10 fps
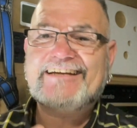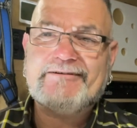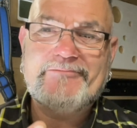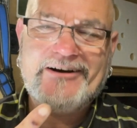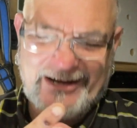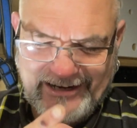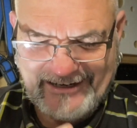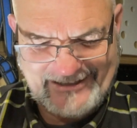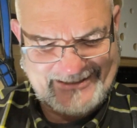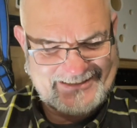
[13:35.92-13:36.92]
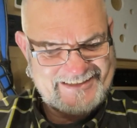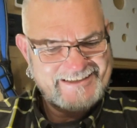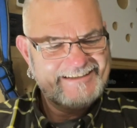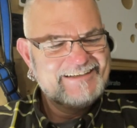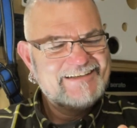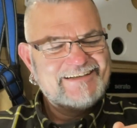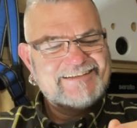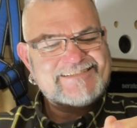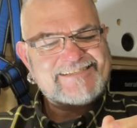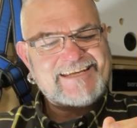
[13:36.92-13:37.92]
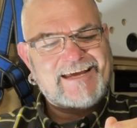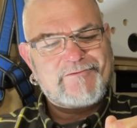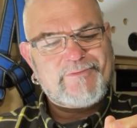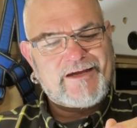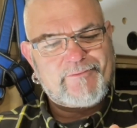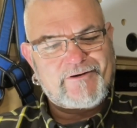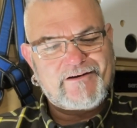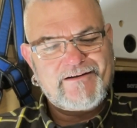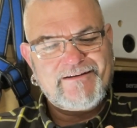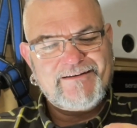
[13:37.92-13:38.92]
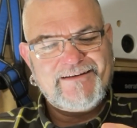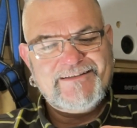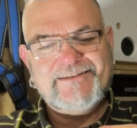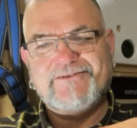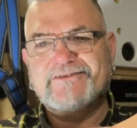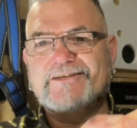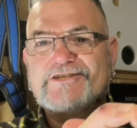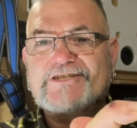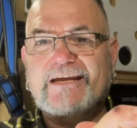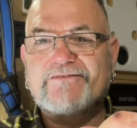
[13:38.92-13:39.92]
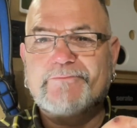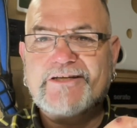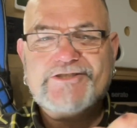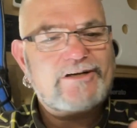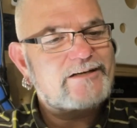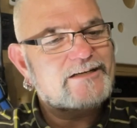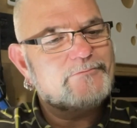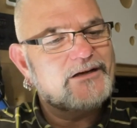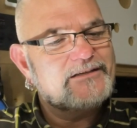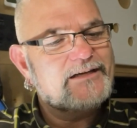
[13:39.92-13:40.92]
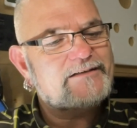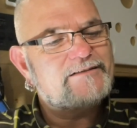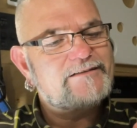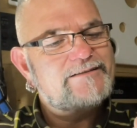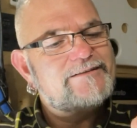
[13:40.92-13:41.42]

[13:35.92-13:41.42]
Come on. Sandpaper. I literally shaved a big chunk into my knuckle.